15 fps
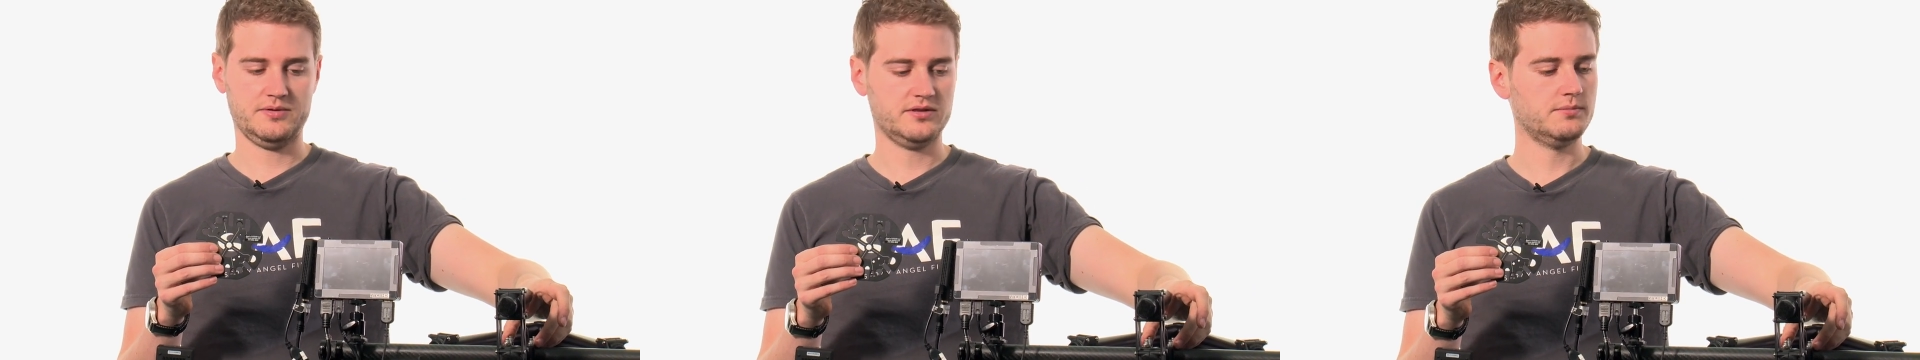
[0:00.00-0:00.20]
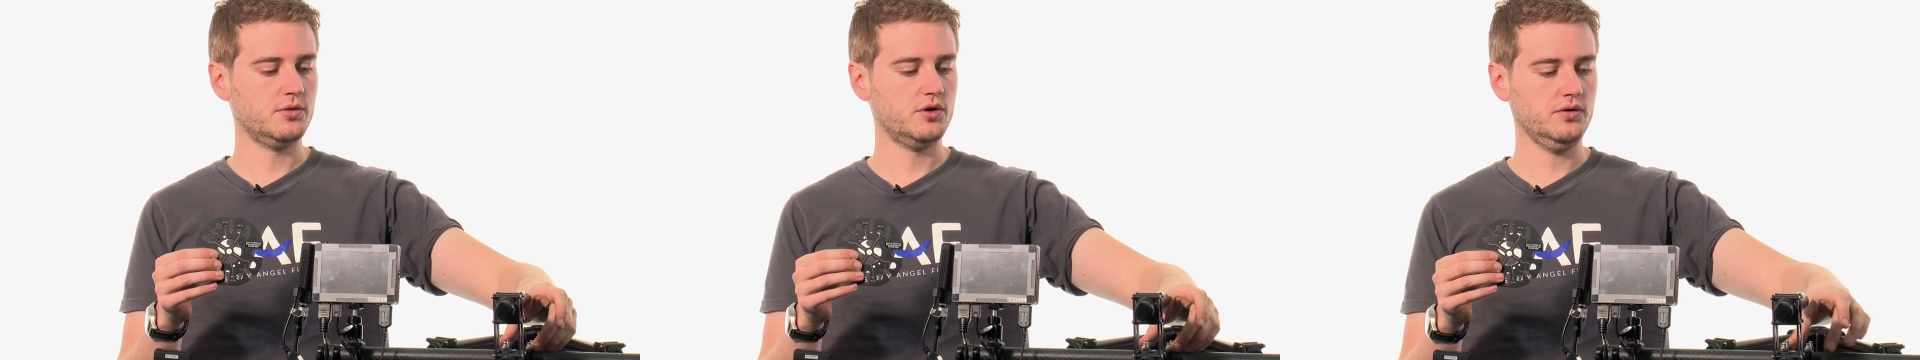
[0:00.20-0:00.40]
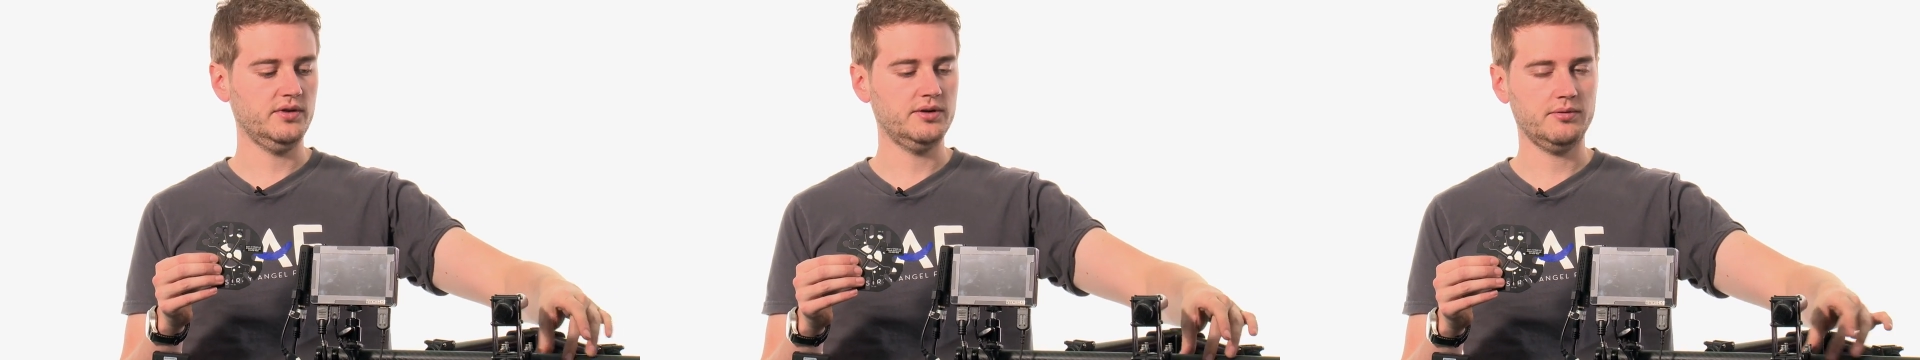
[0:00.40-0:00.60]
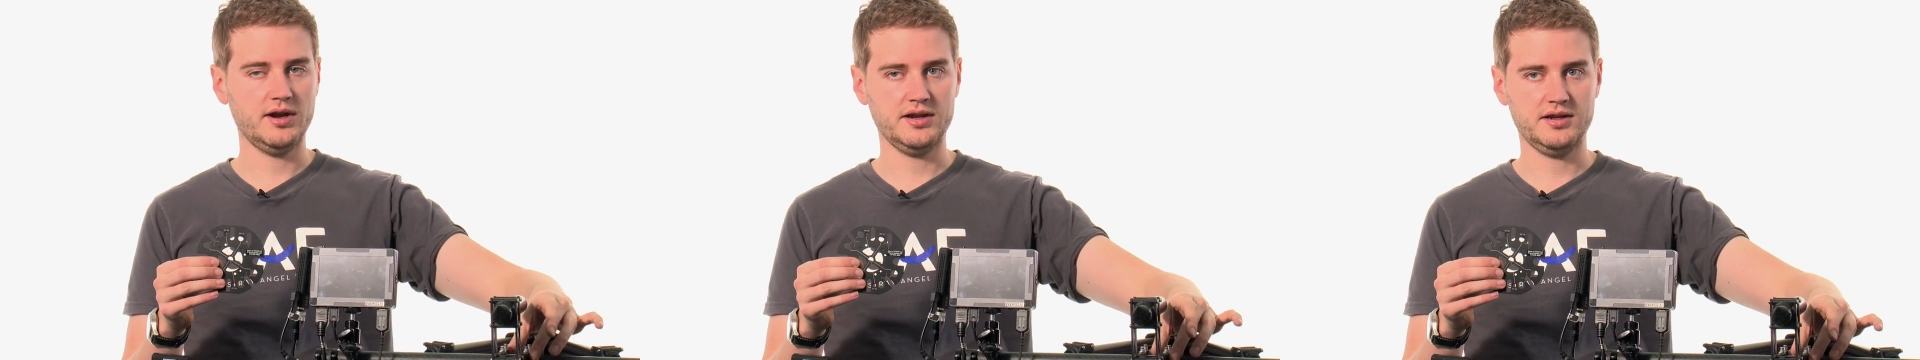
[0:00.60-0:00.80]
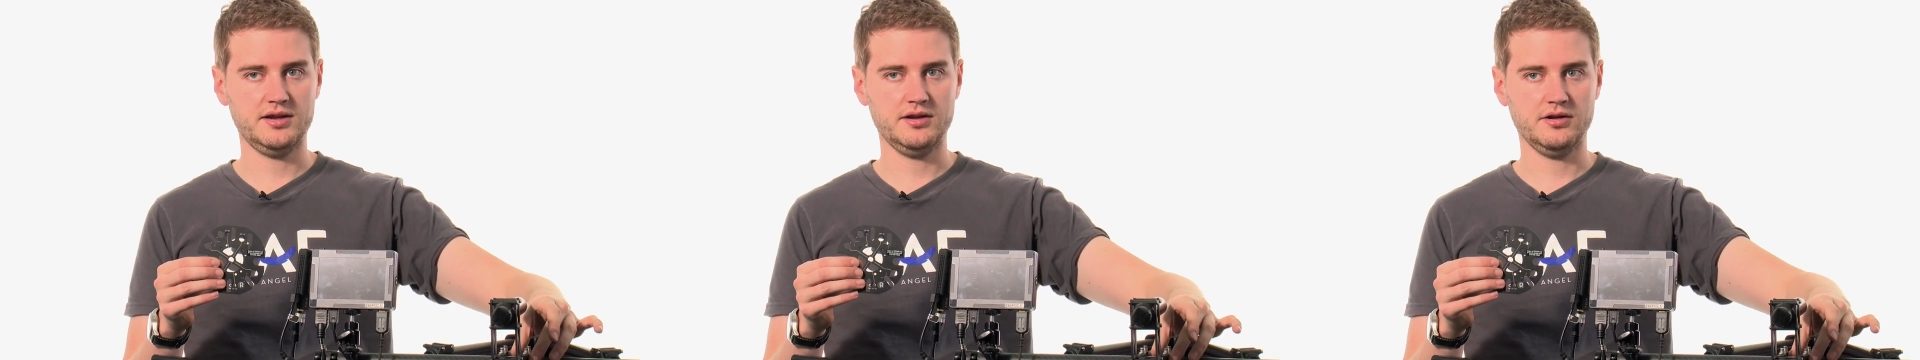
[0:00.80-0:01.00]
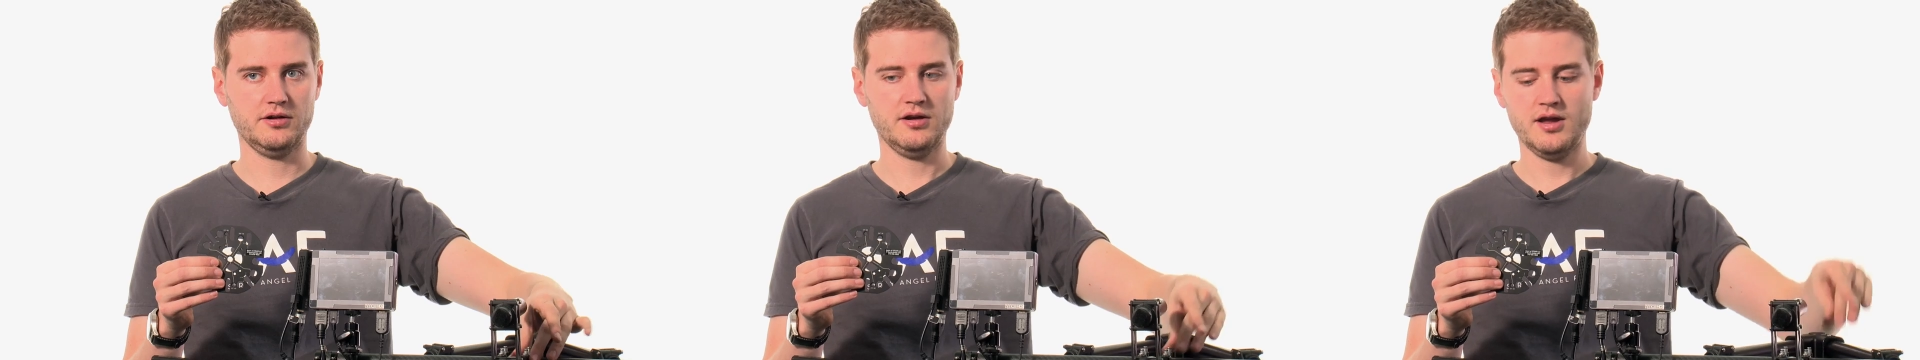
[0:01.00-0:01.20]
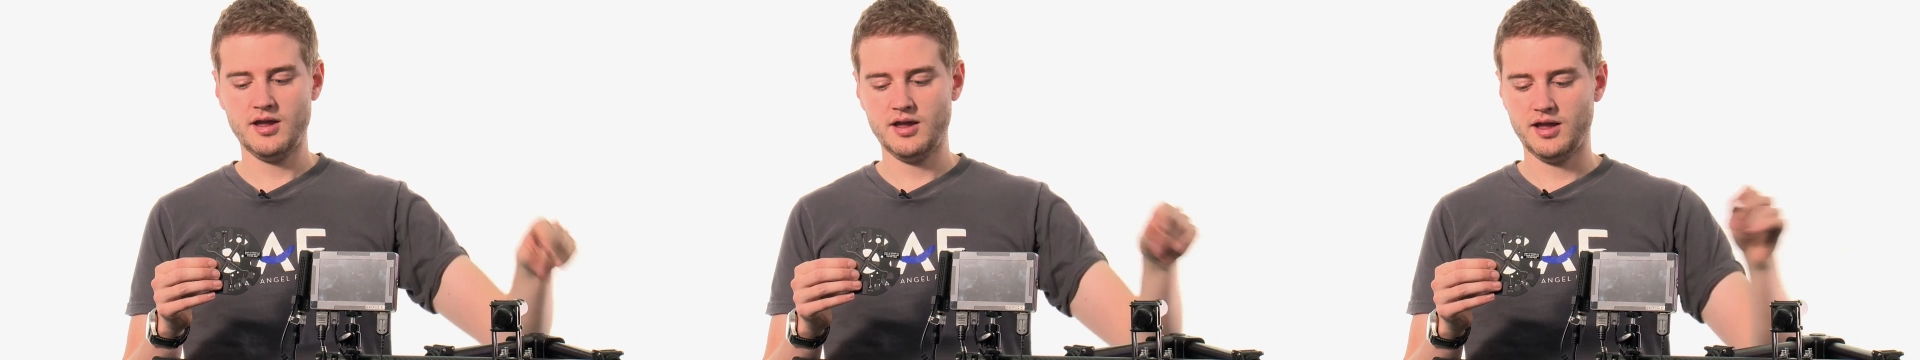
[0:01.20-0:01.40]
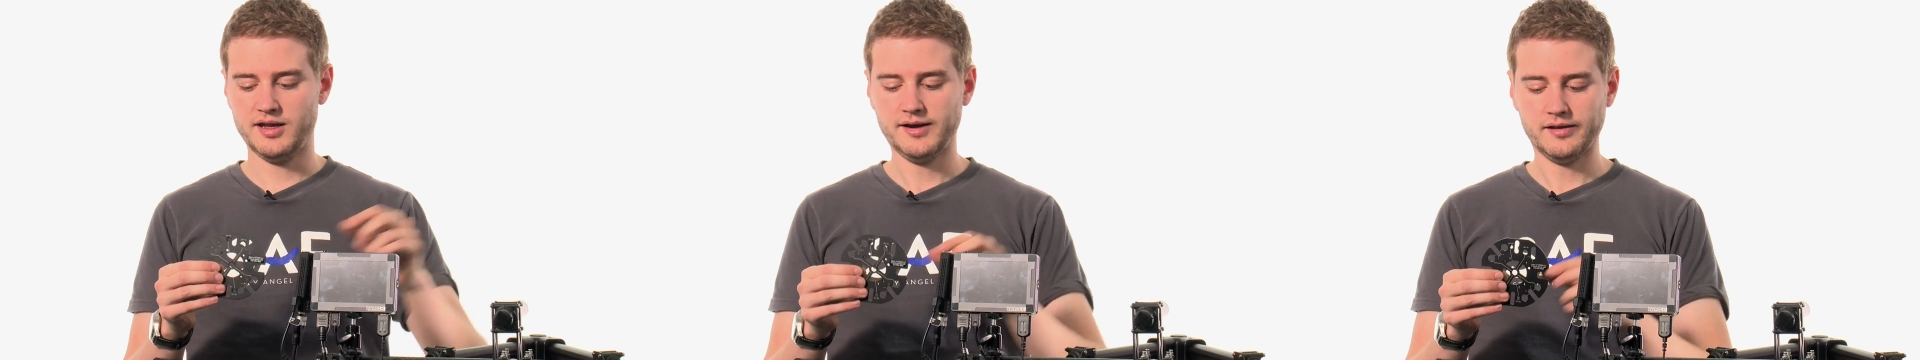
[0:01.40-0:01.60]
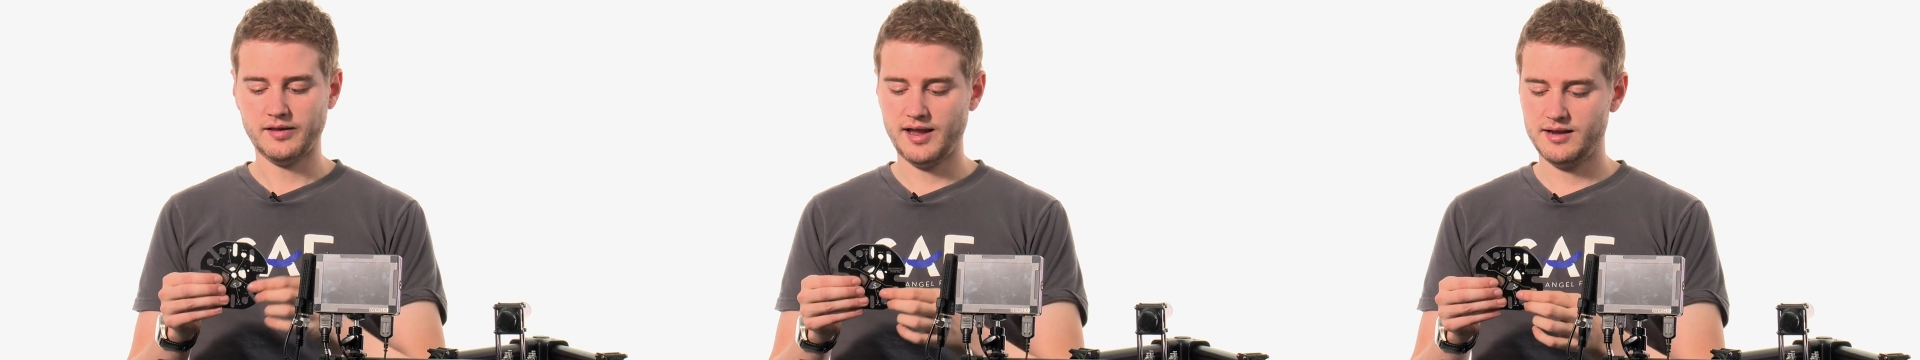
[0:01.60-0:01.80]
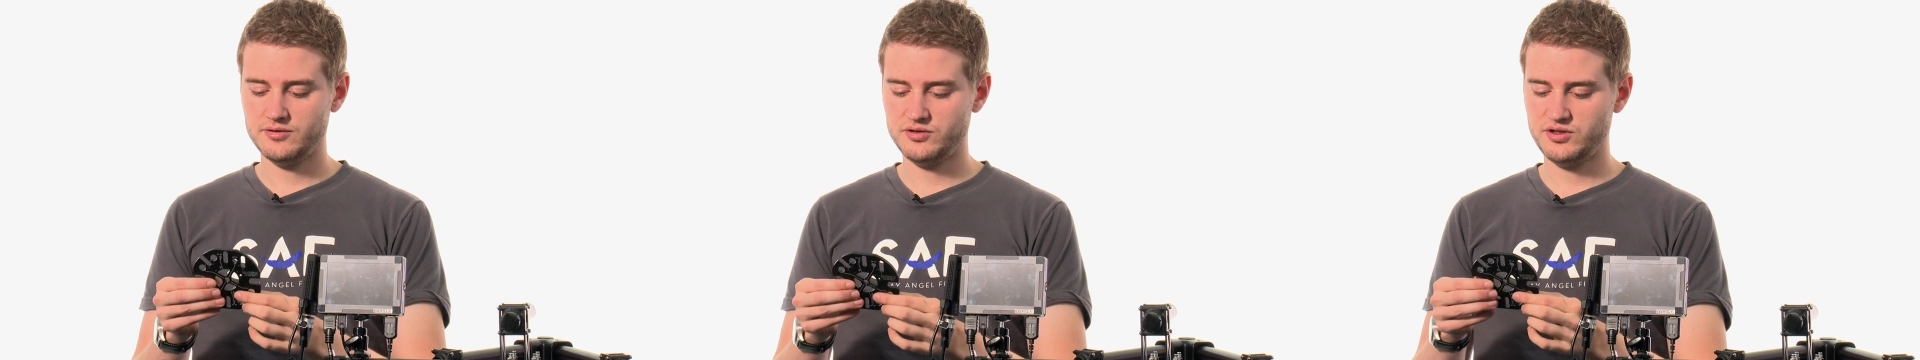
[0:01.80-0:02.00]
of the Movi right here and
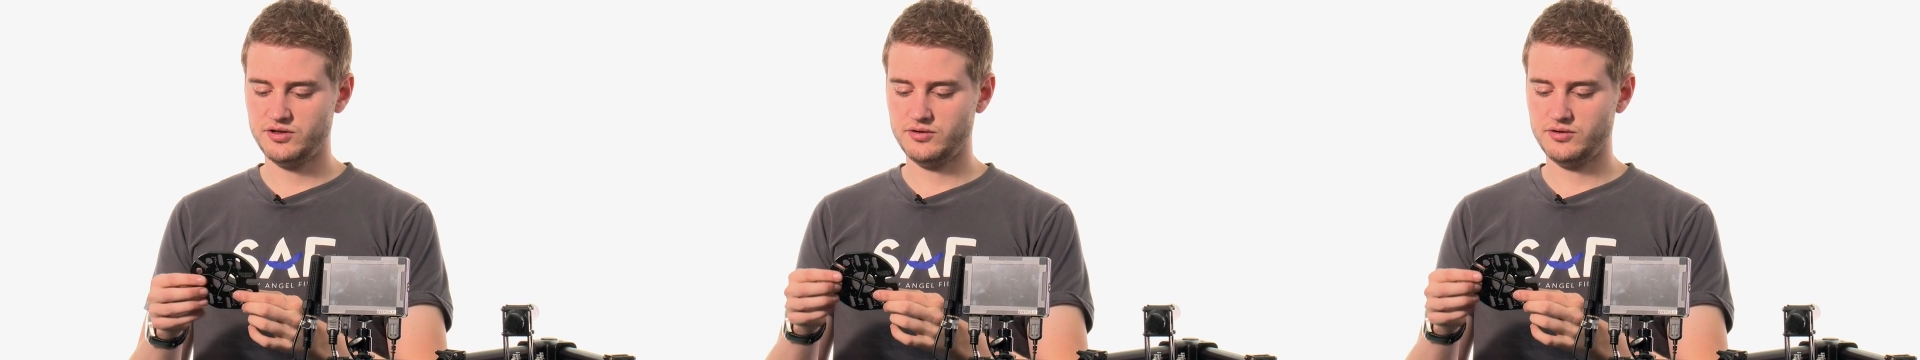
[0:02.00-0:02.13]
allows